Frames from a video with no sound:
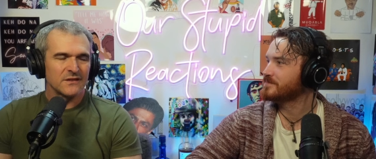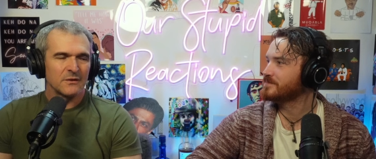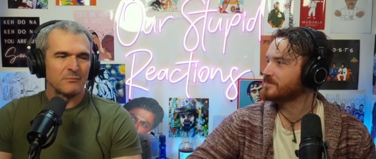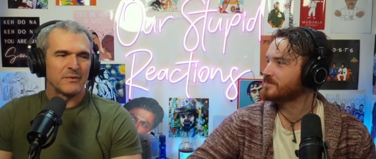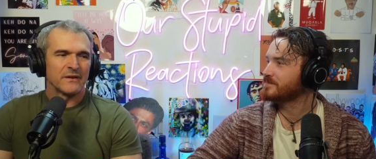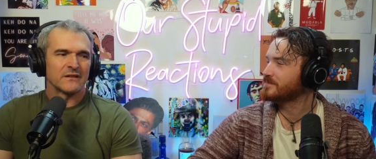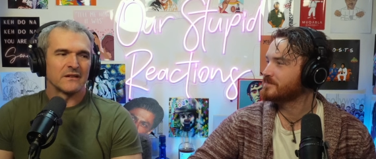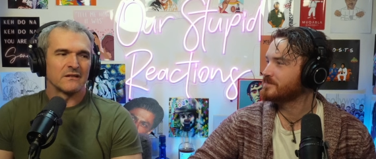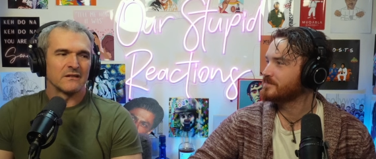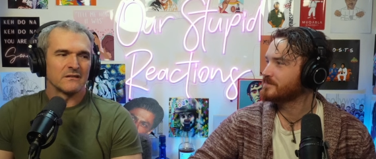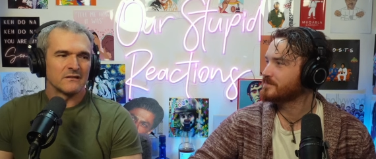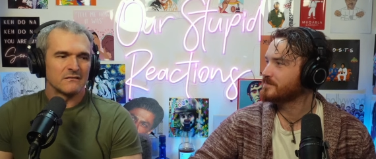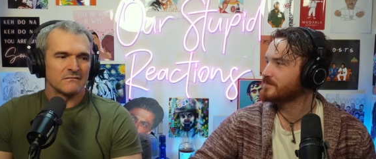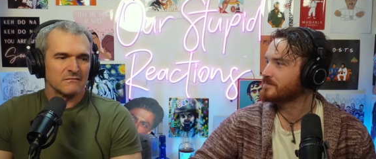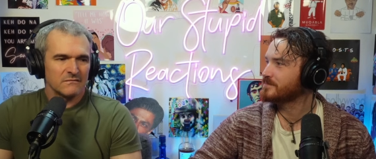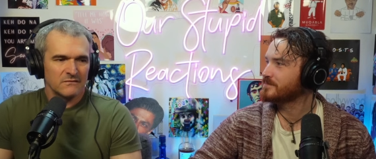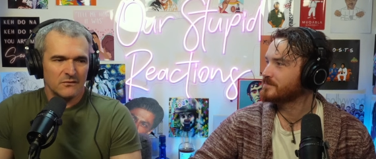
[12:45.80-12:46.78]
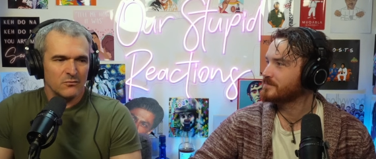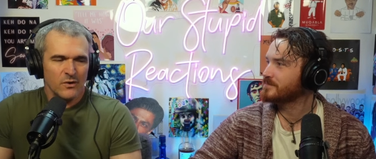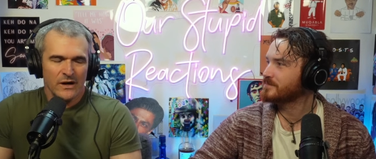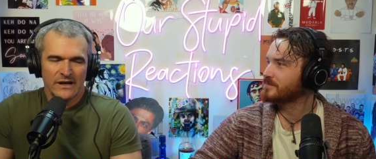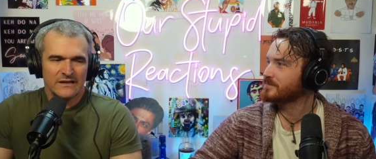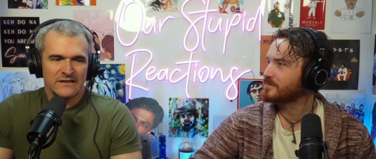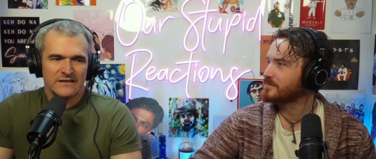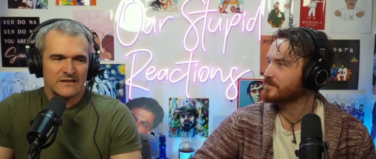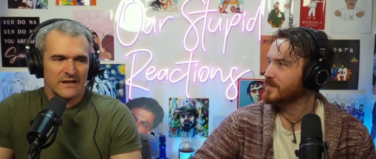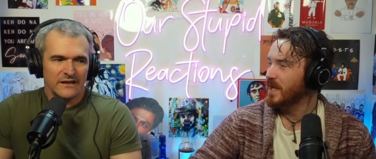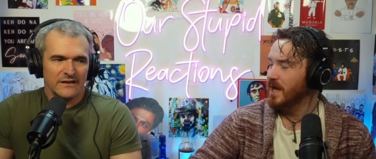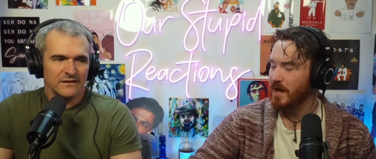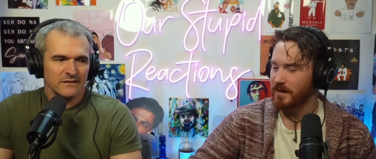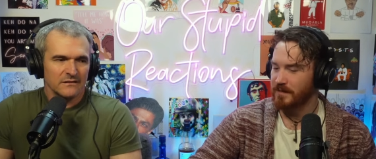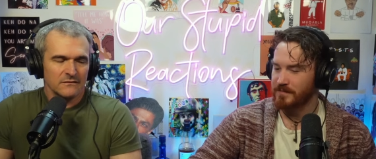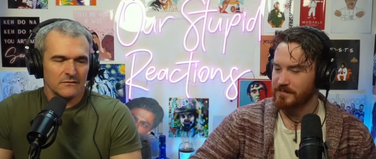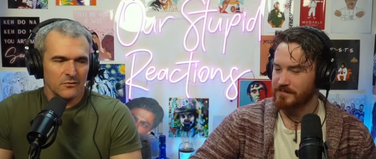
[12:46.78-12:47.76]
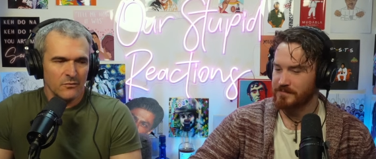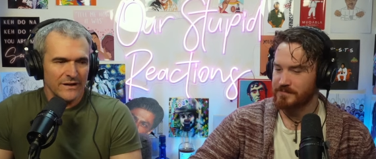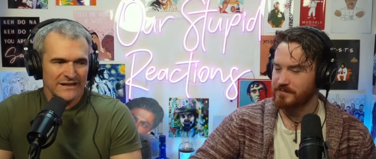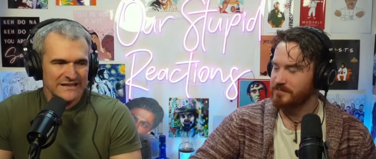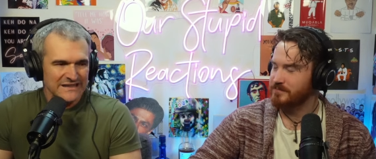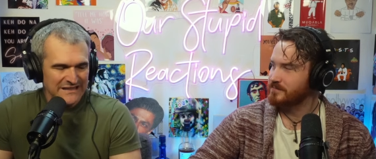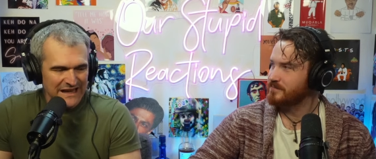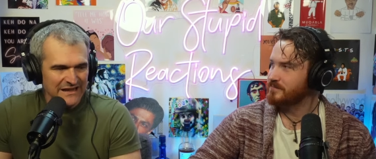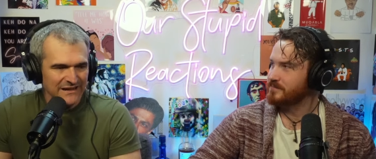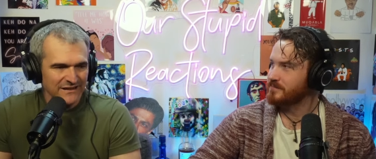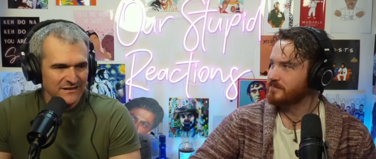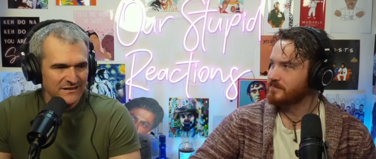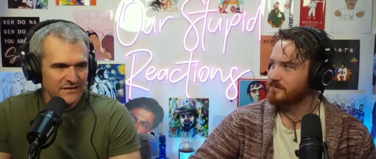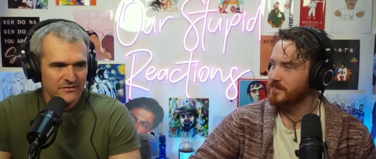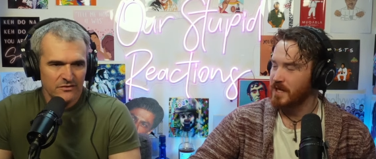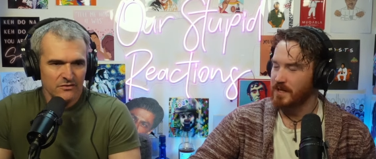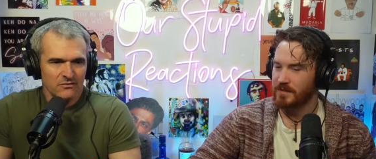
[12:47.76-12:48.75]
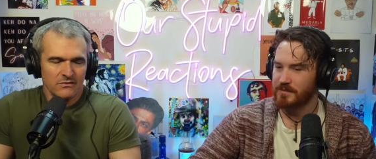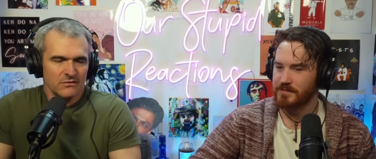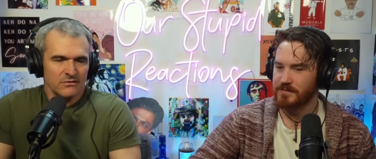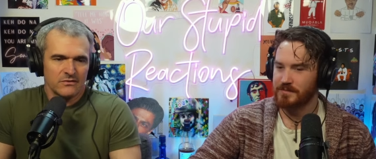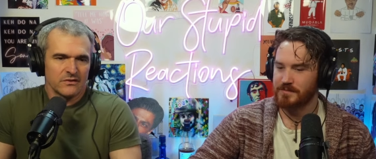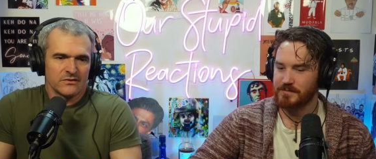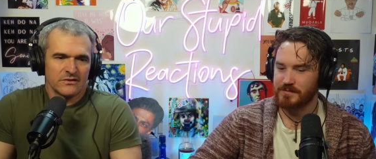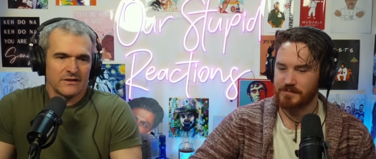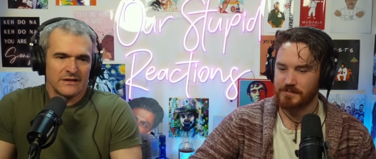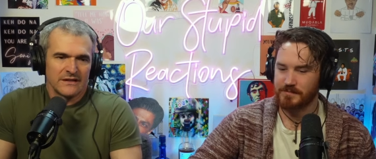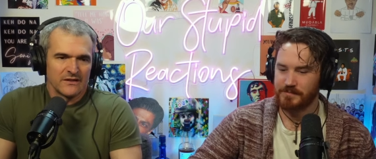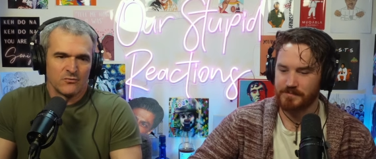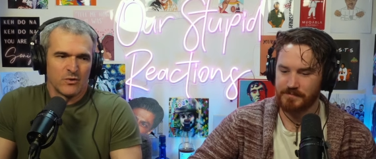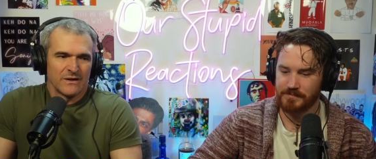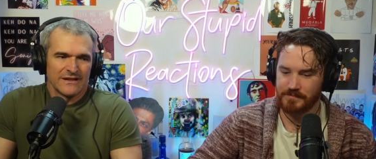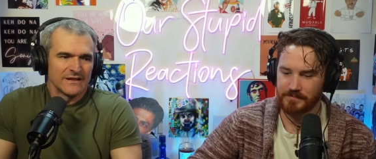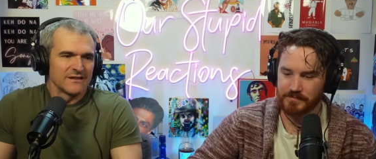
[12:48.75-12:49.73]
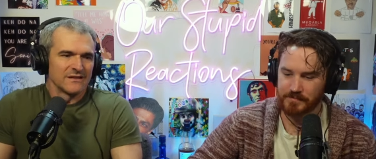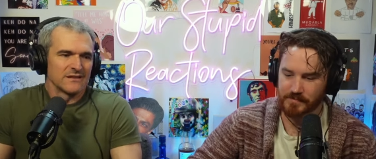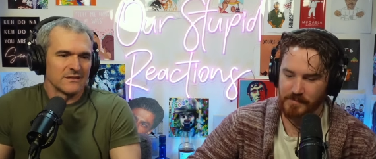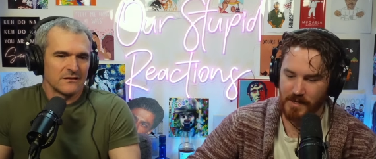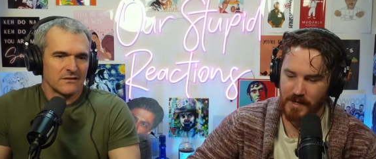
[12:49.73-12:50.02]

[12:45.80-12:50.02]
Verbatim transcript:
Speaker 1: depict it the way it's said yeah. it, the way it's said it. Yeah. So you just it is what it is.